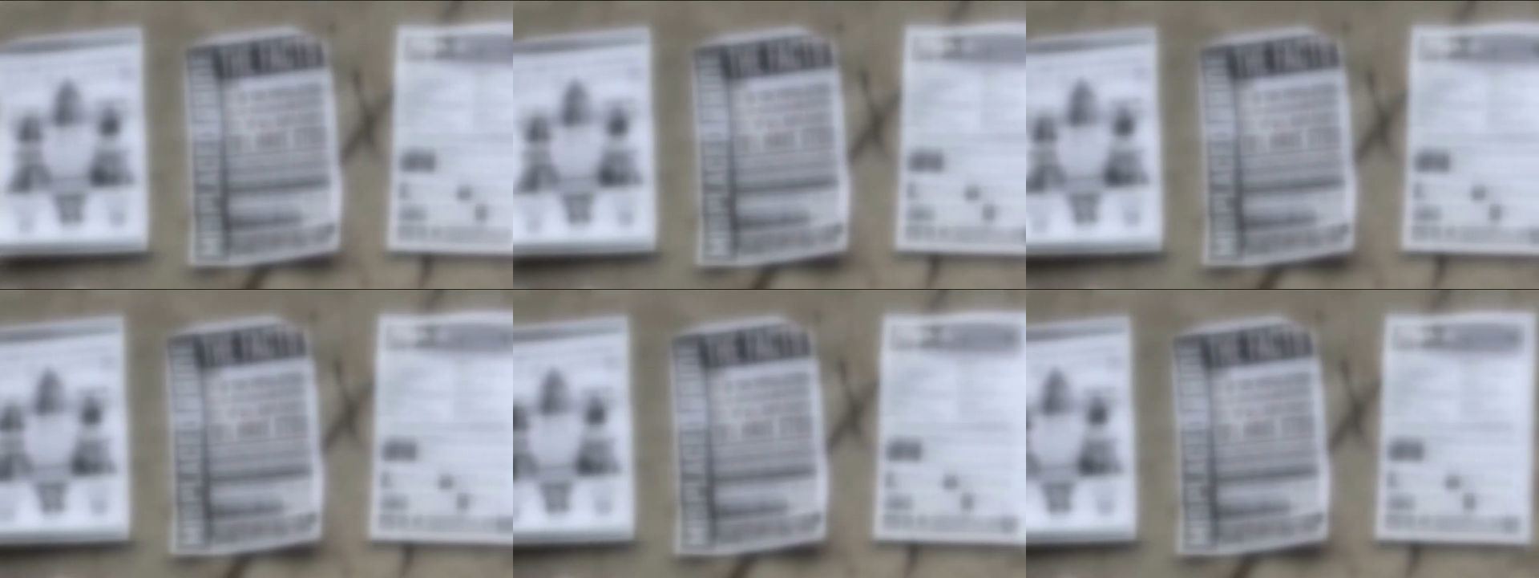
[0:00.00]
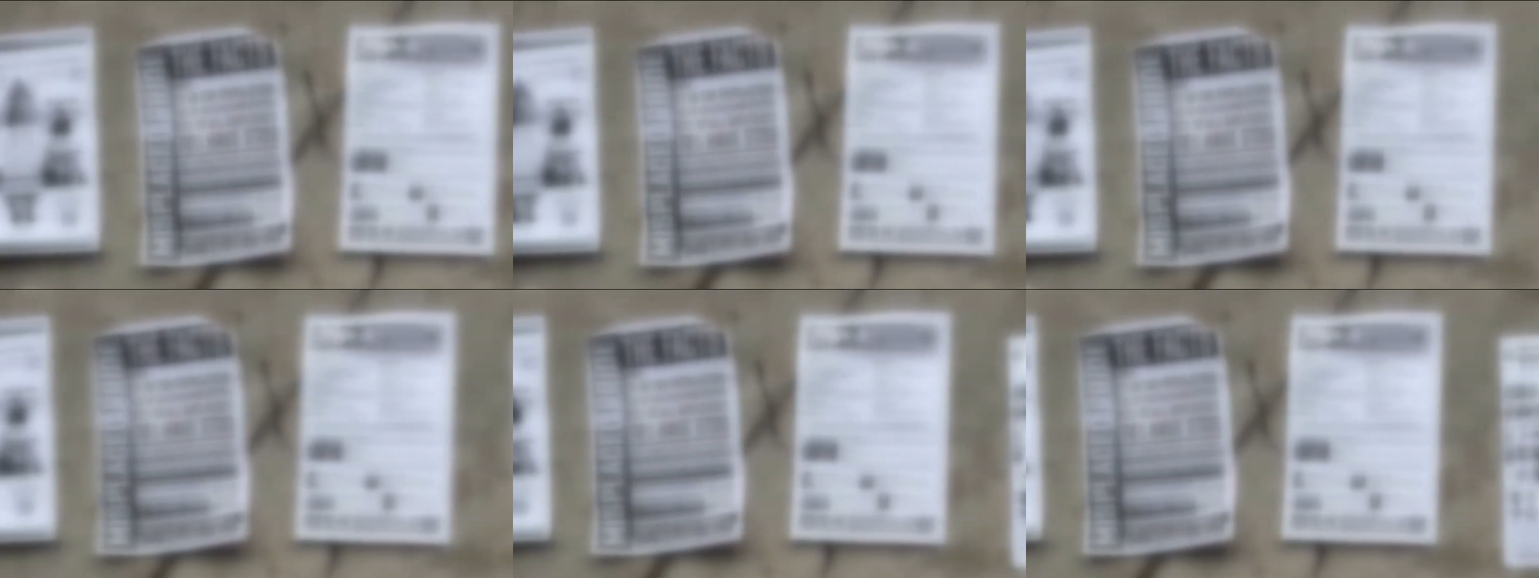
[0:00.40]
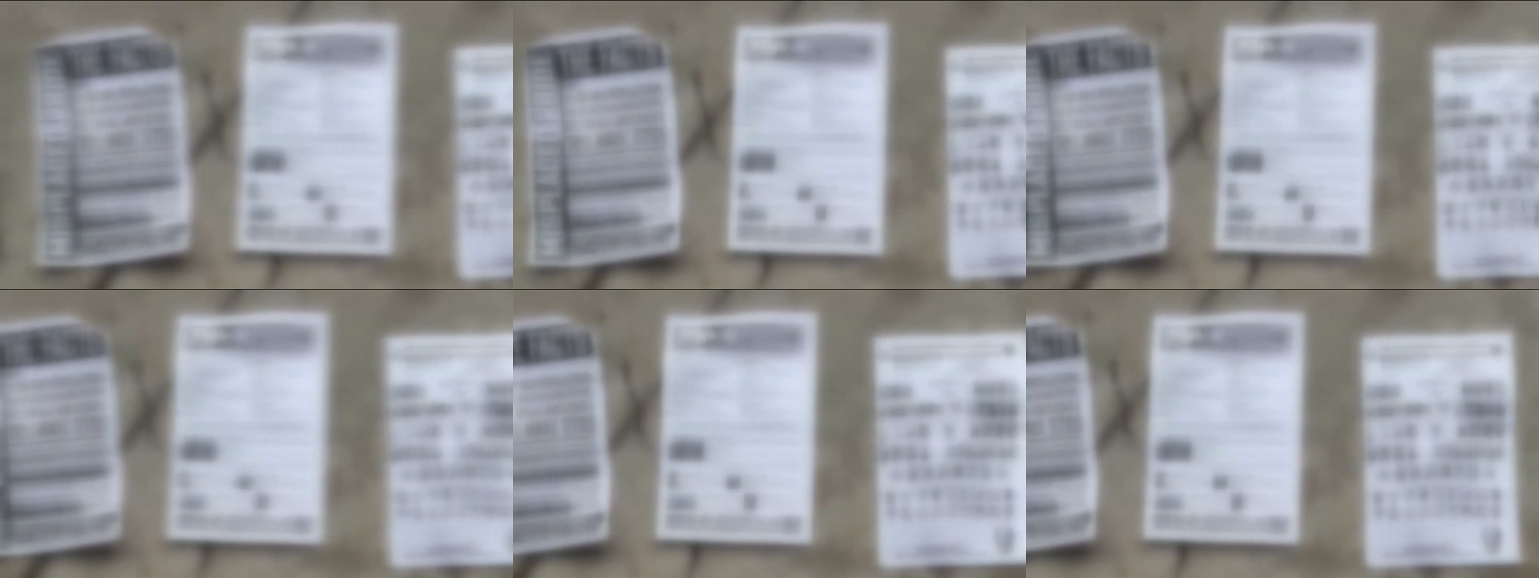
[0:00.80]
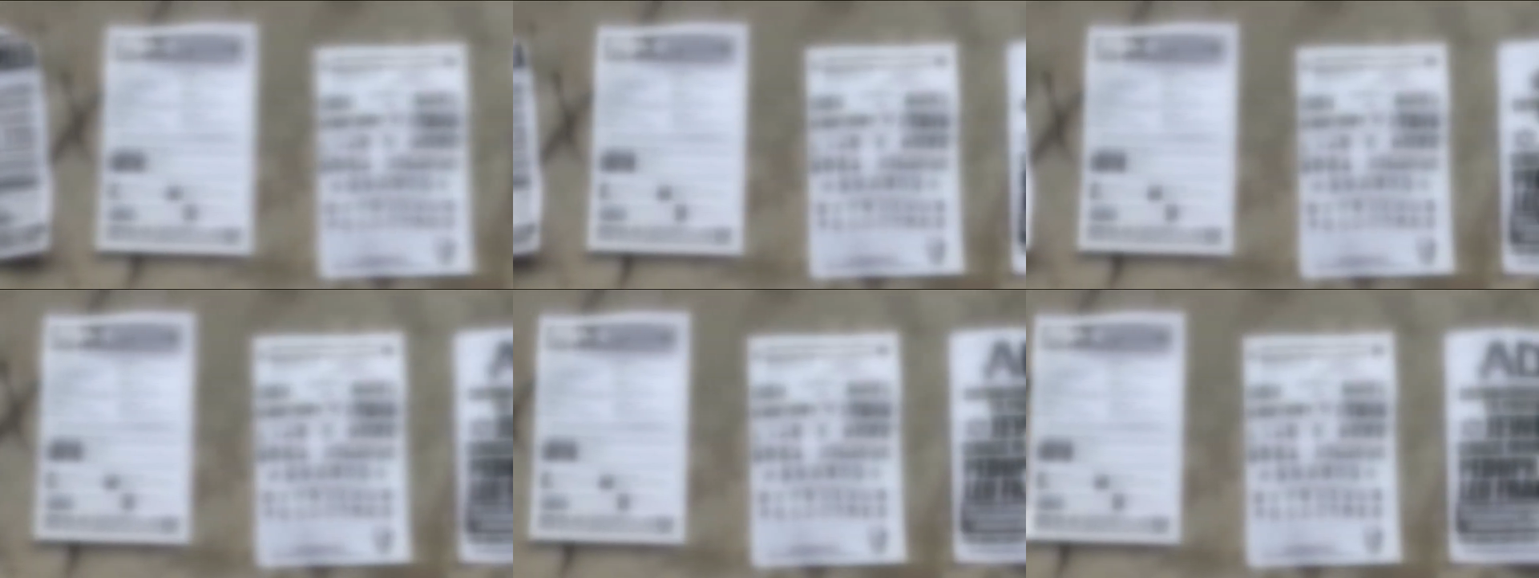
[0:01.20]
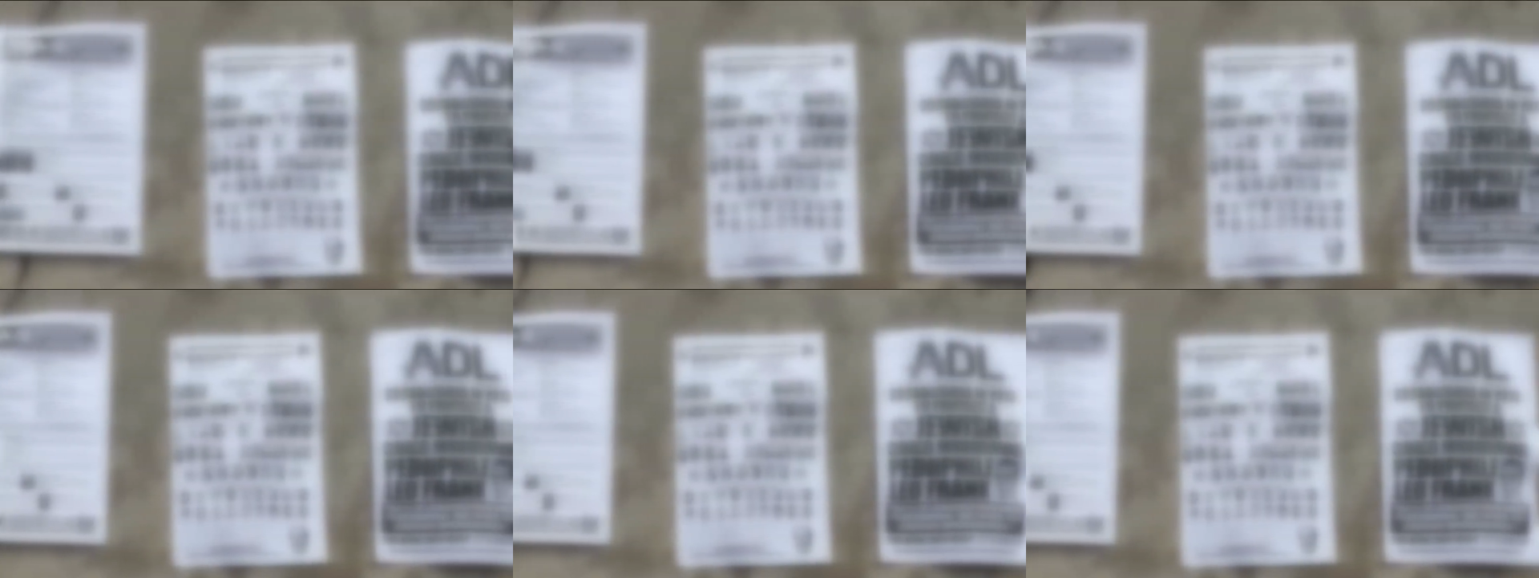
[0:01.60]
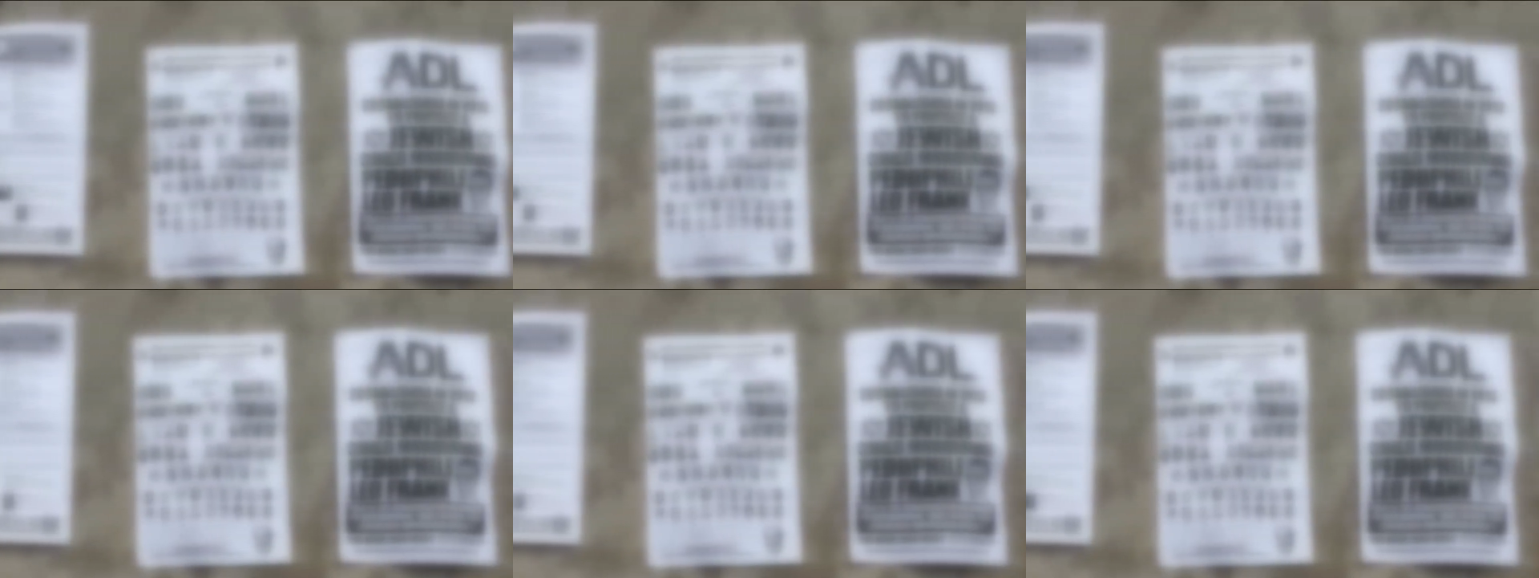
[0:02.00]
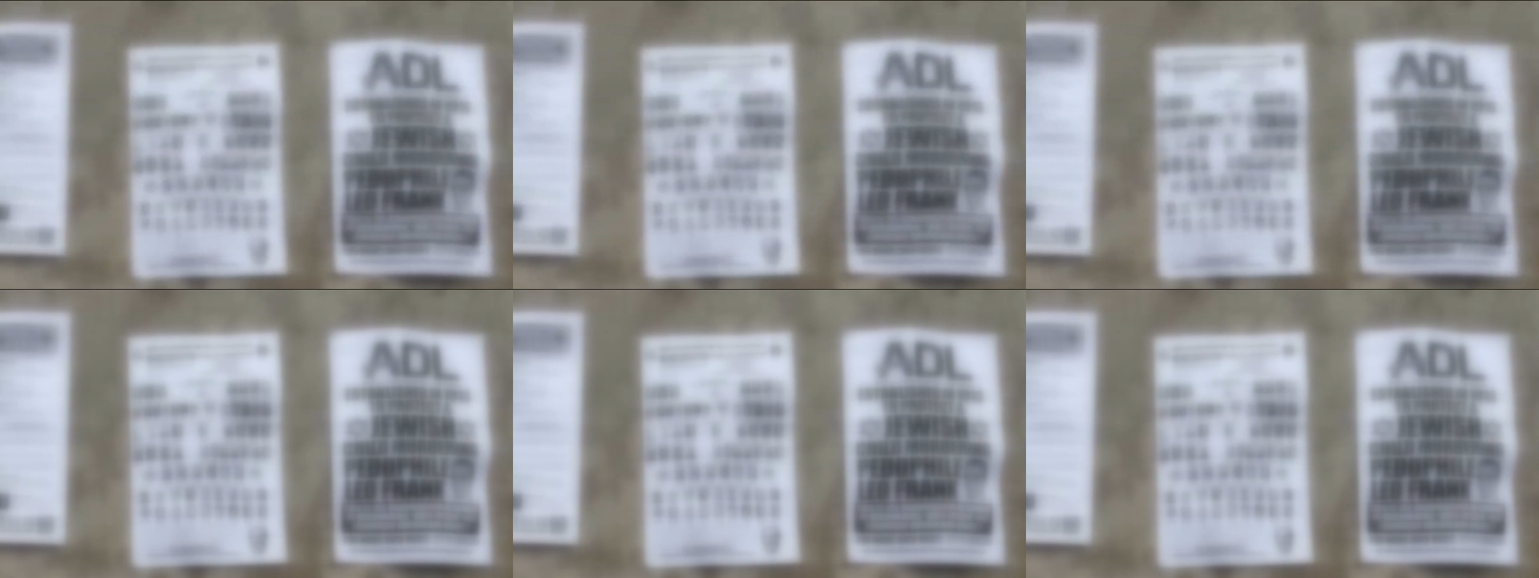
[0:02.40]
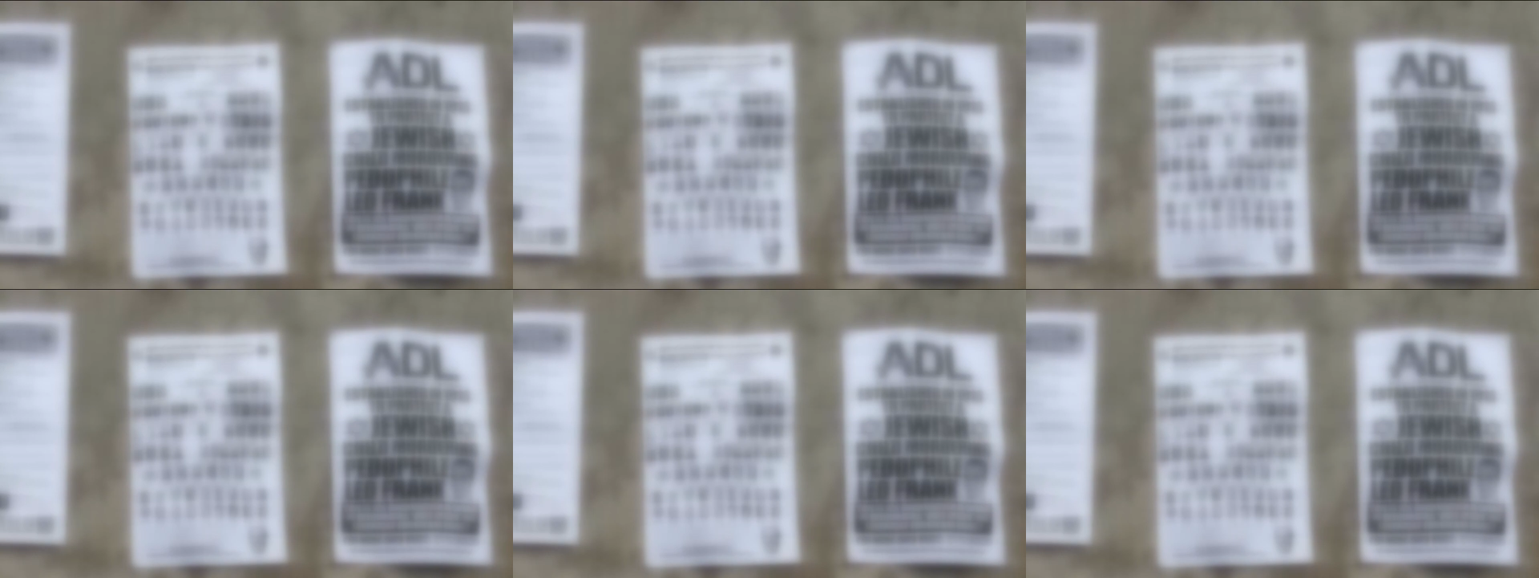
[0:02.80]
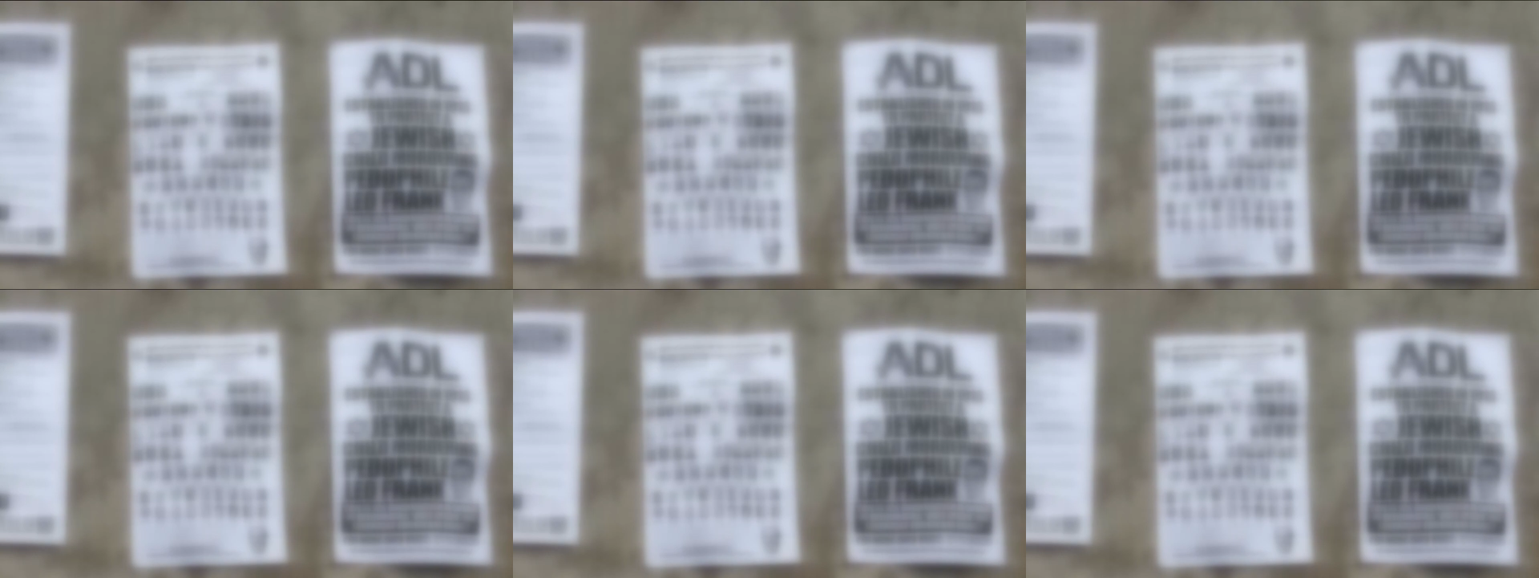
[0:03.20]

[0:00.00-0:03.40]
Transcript: (no speaker visible)